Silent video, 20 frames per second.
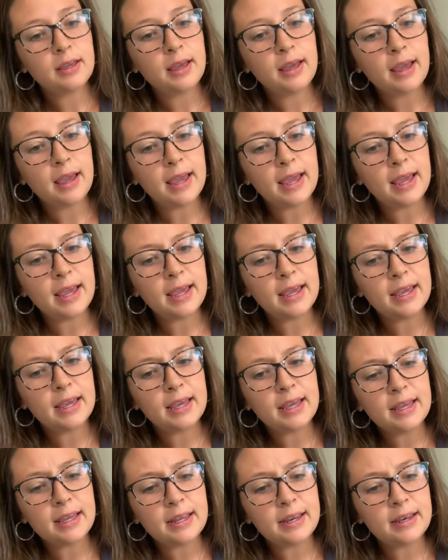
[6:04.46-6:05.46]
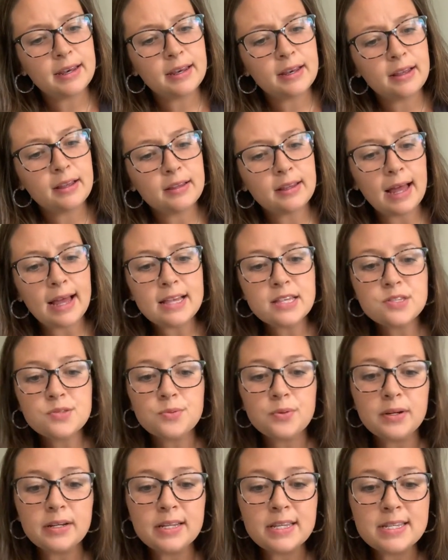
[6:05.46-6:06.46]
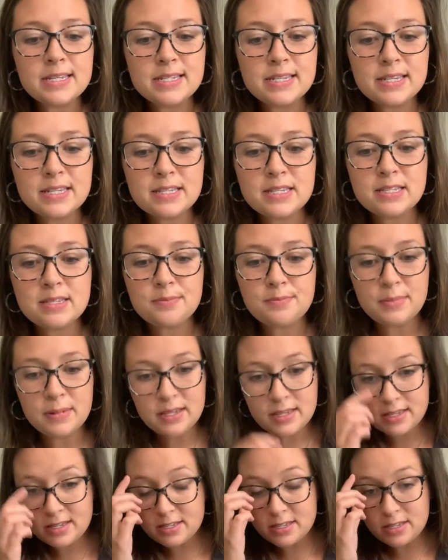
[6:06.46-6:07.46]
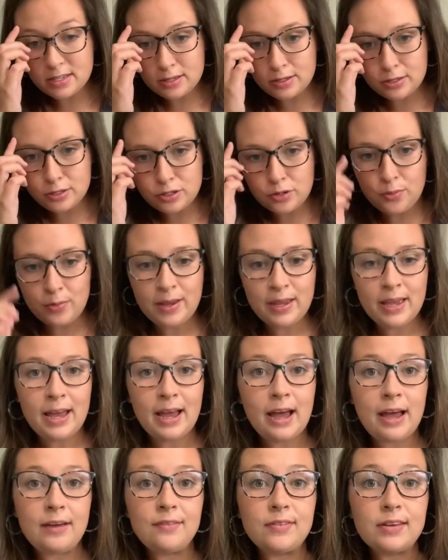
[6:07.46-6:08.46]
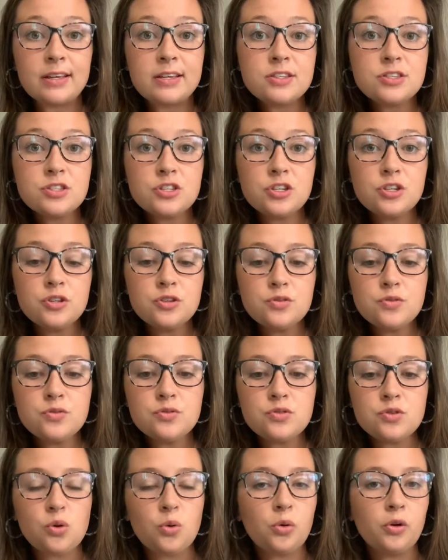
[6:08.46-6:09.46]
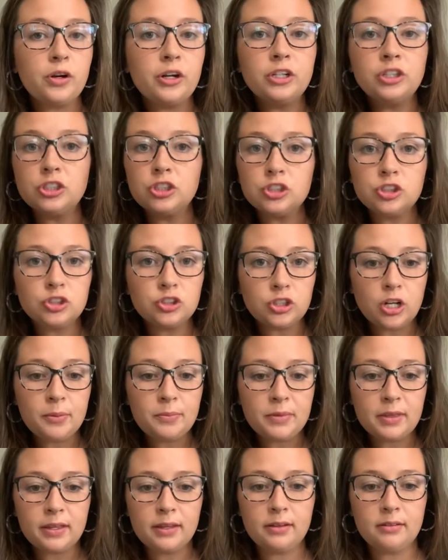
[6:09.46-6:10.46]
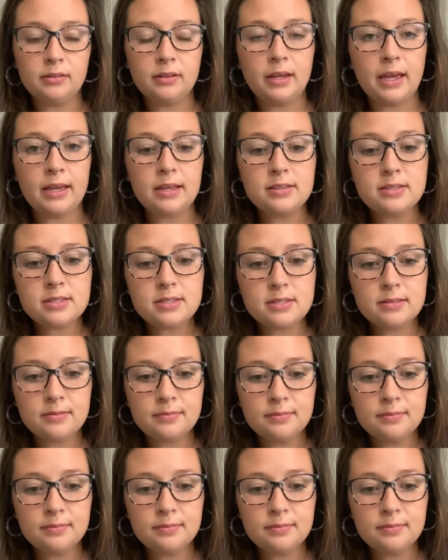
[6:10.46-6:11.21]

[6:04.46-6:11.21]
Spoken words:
And last one is dismiss. So we have excuse or you just drop the case.